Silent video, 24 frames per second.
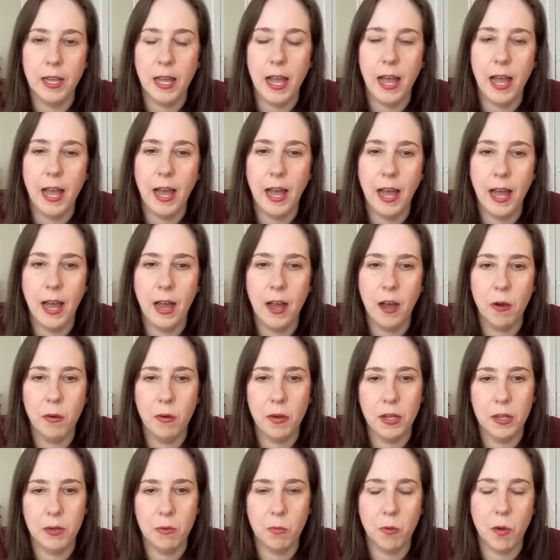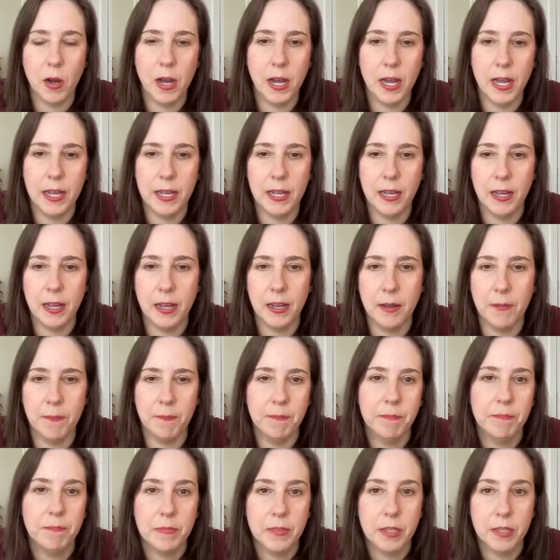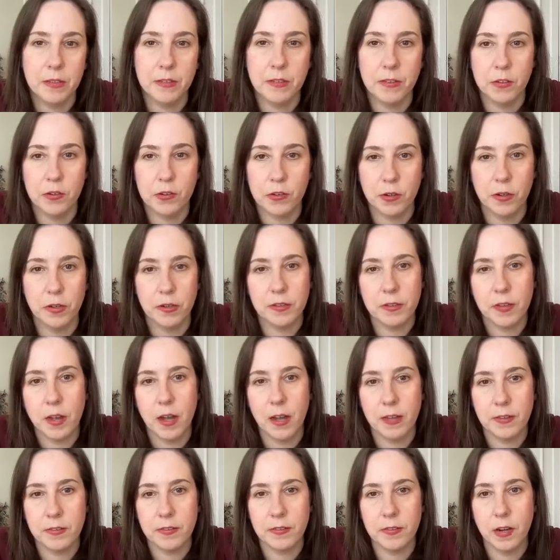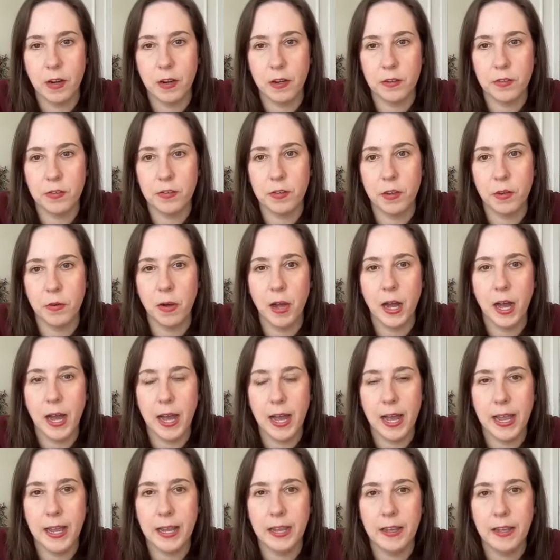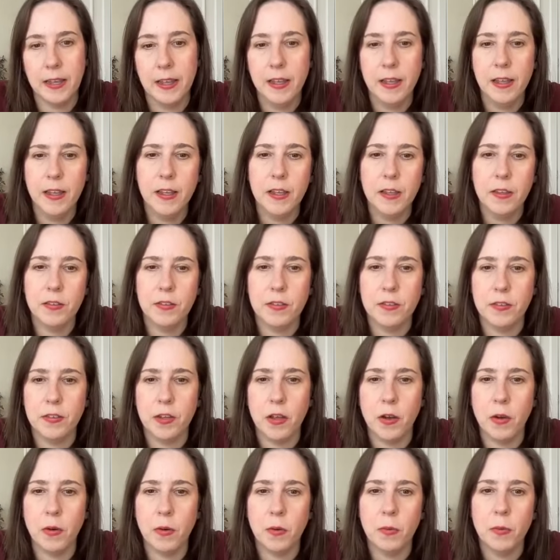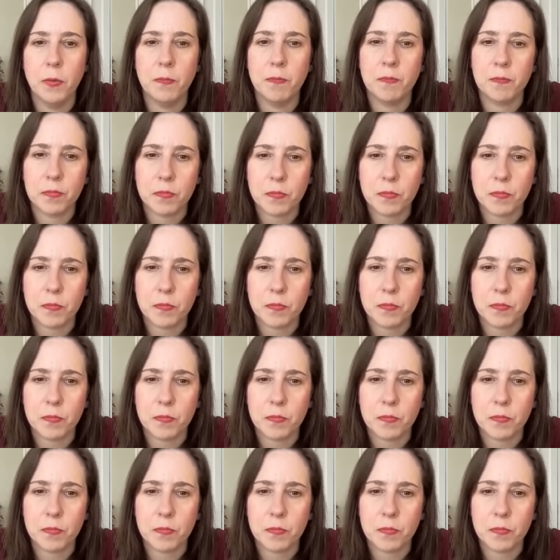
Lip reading: how and why these insurance costs are so high. So